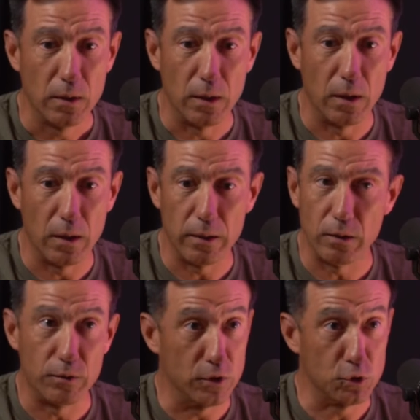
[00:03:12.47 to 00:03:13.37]

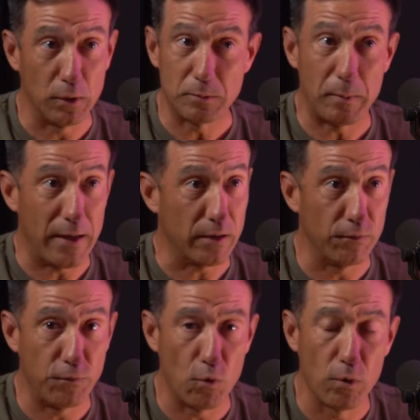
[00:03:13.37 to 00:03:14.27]
The trips back and
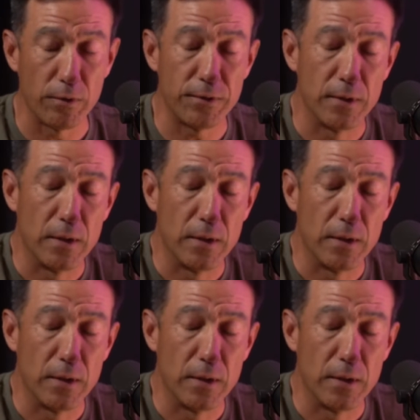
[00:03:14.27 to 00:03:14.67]
forth,